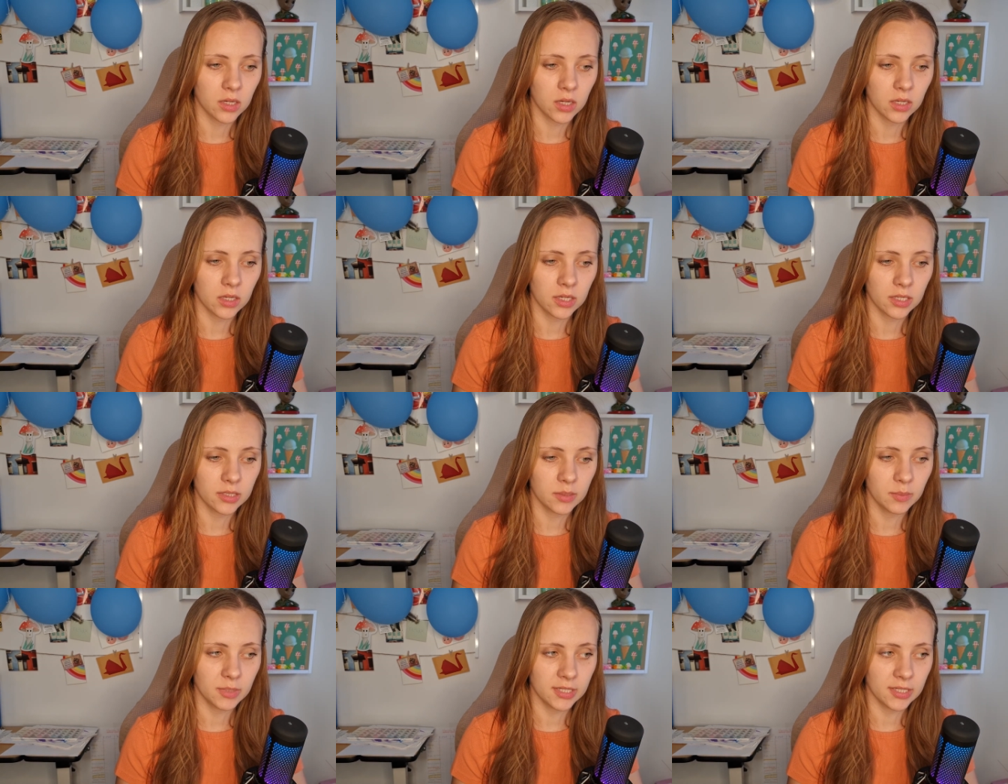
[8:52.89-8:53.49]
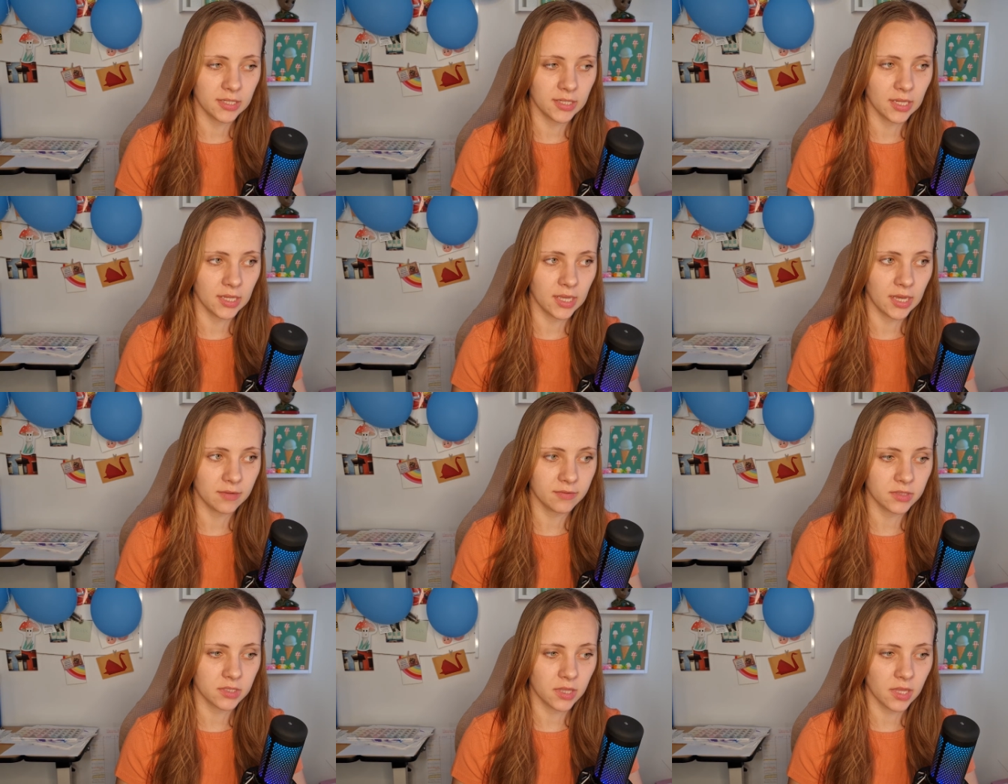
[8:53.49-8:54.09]
Uh, immediately
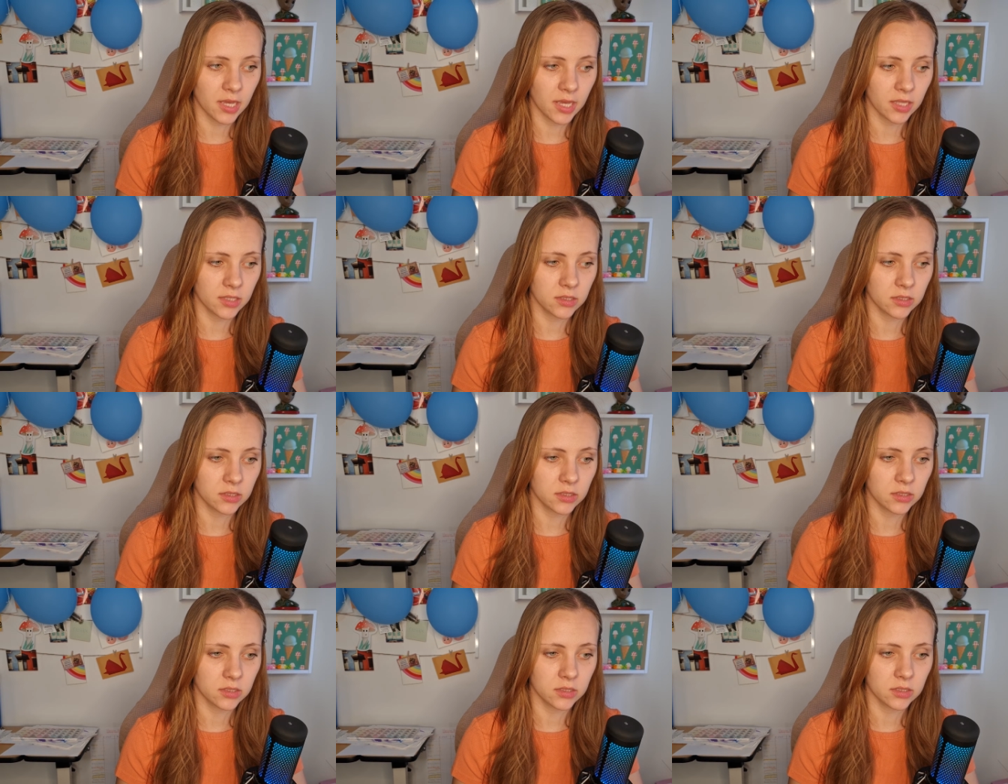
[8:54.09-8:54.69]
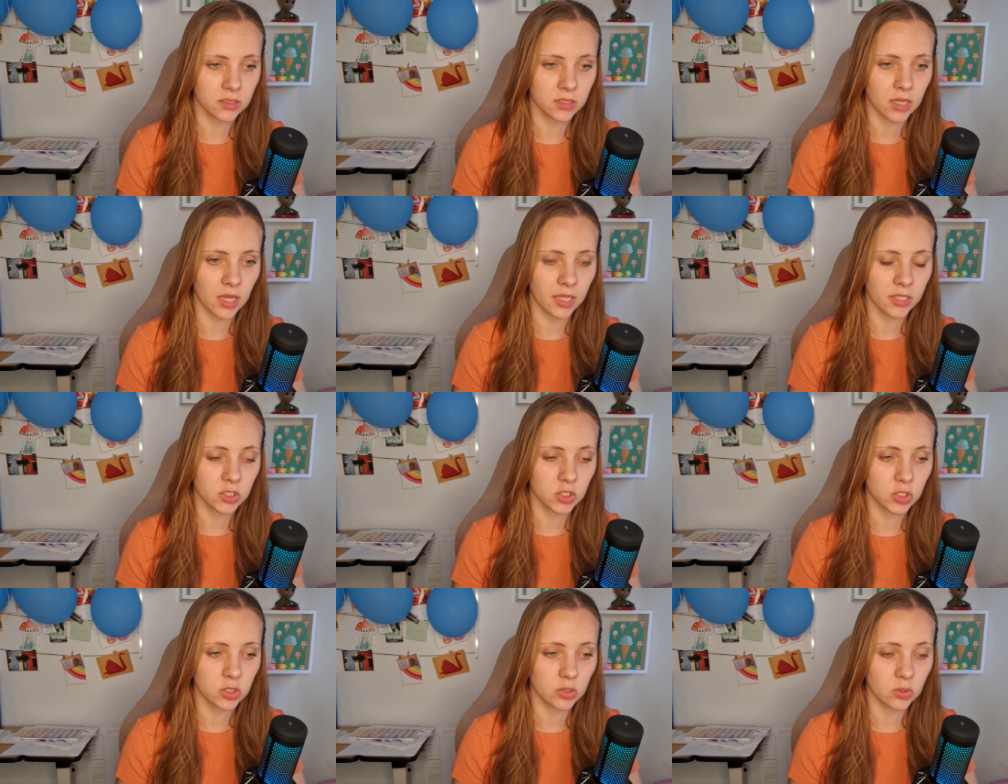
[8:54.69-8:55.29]
after that, I
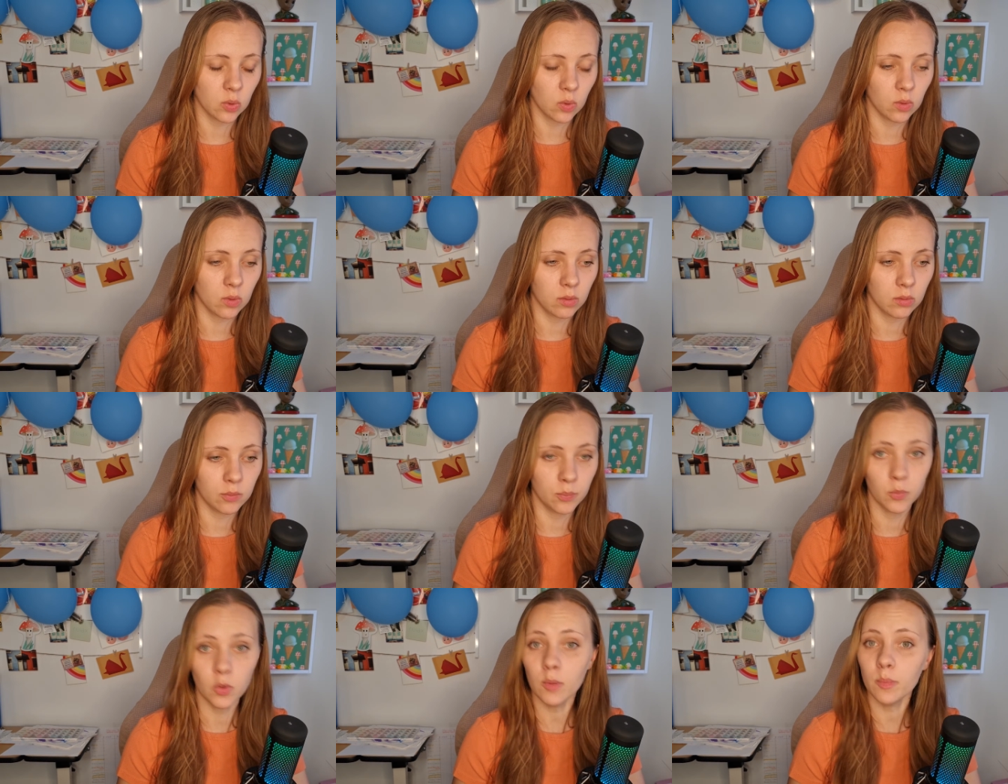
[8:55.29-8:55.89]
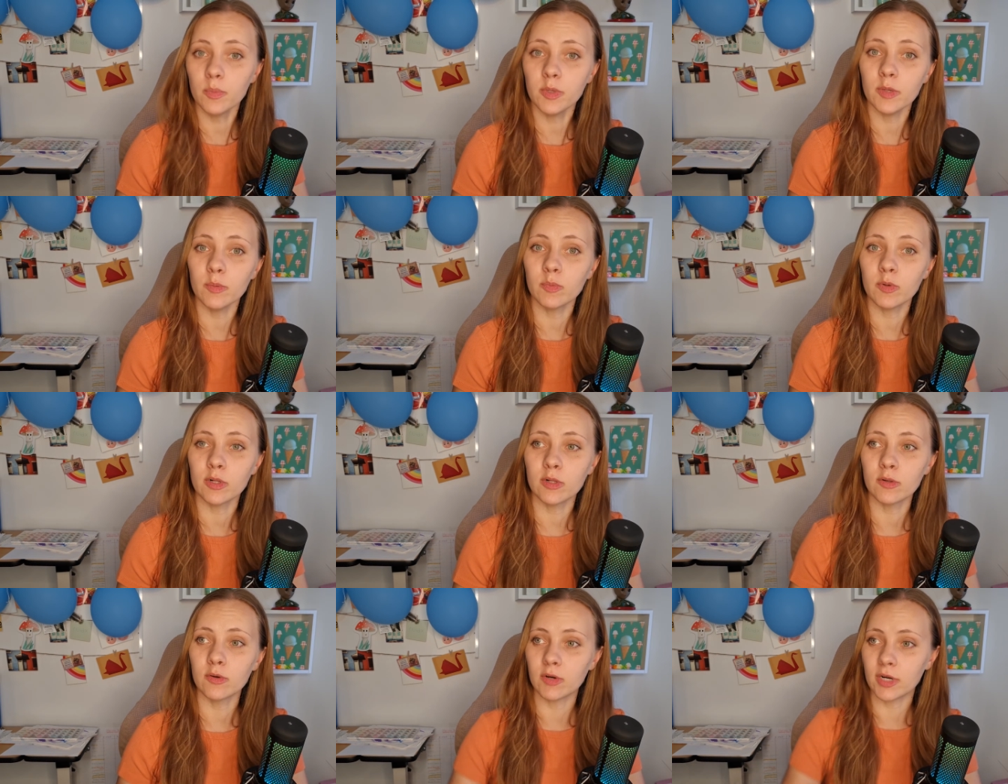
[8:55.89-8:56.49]
saw more
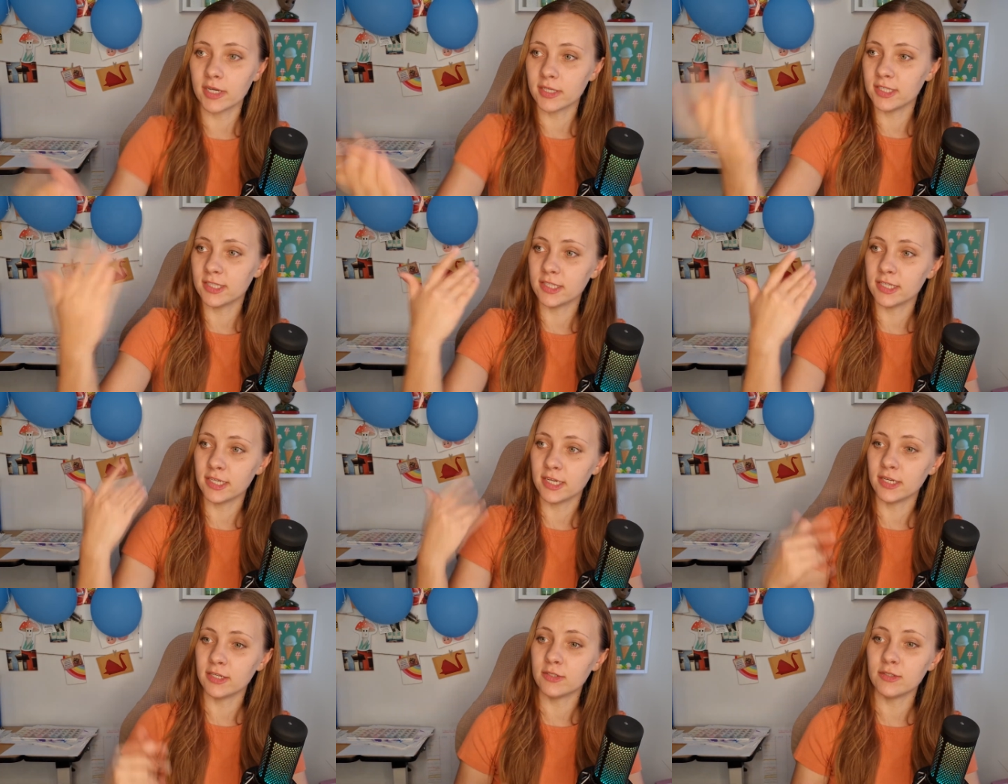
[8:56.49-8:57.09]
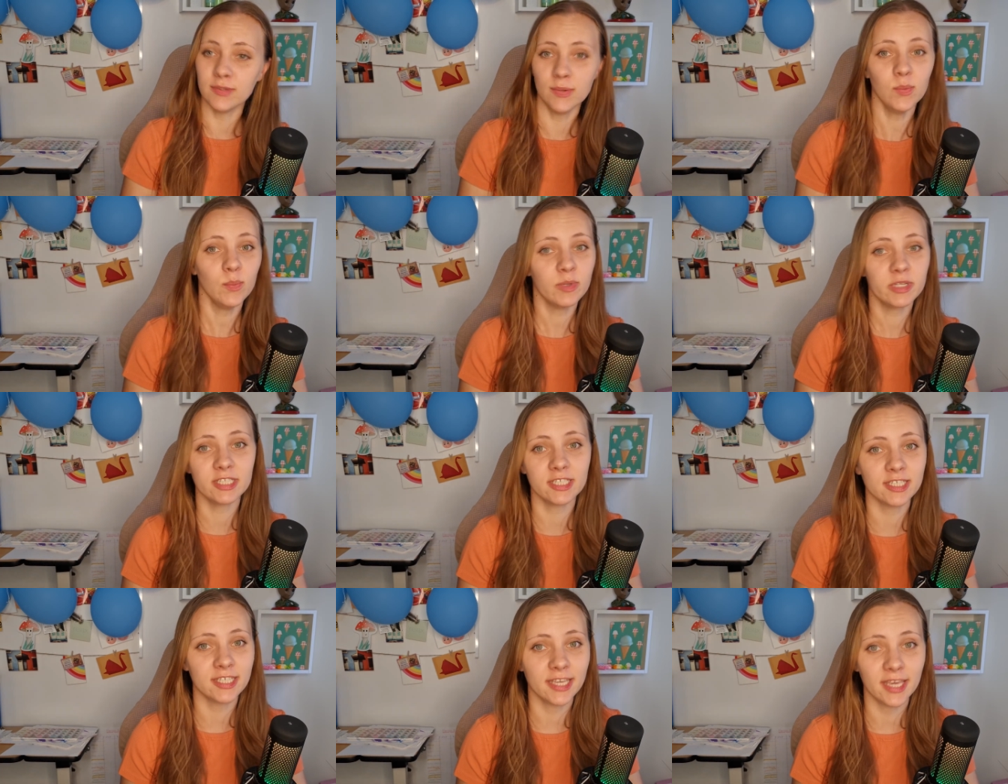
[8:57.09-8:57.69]
people running there.
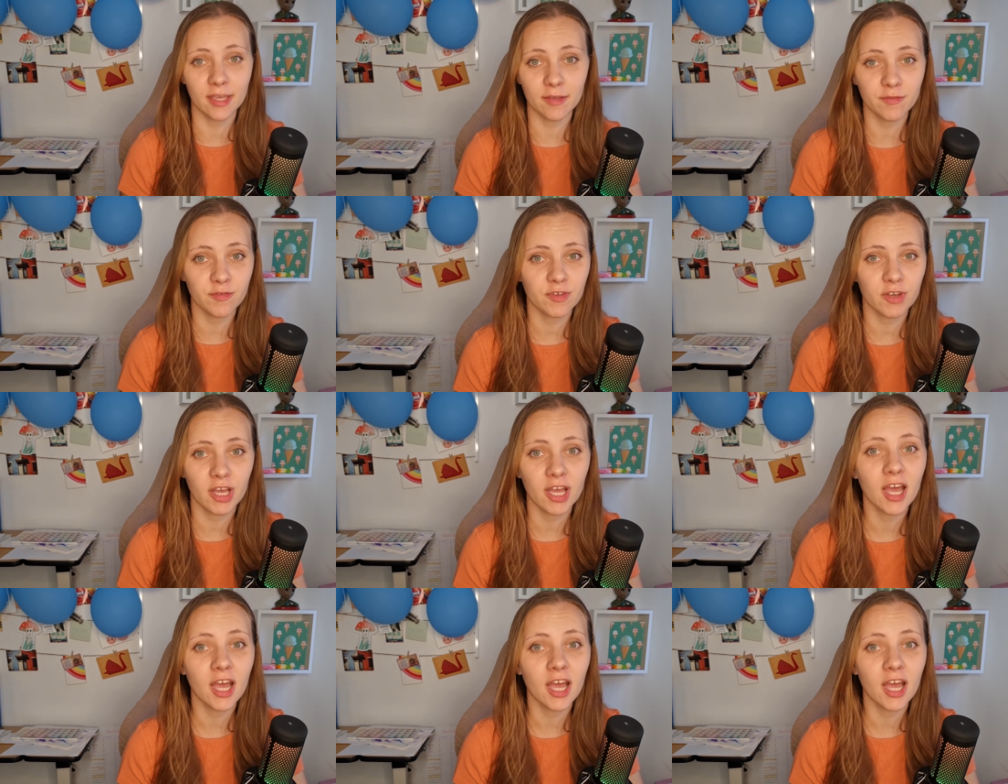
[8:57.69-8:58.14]
Nobody gave